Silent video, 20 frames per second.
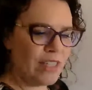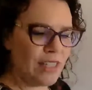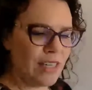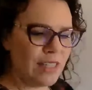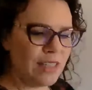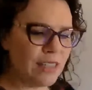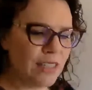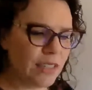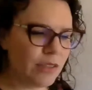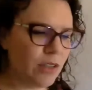it
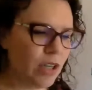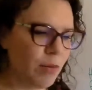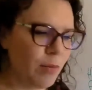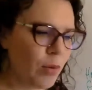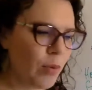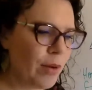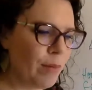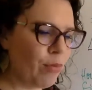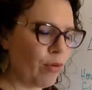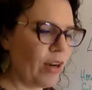at zero, but
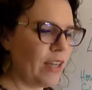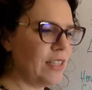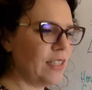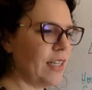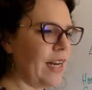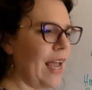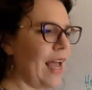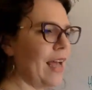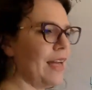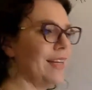we'd price it
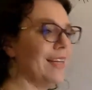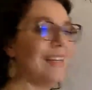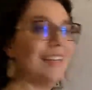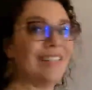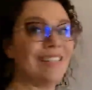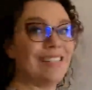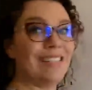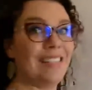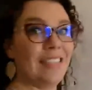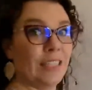at
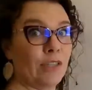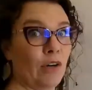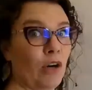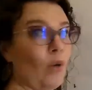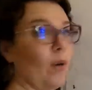zero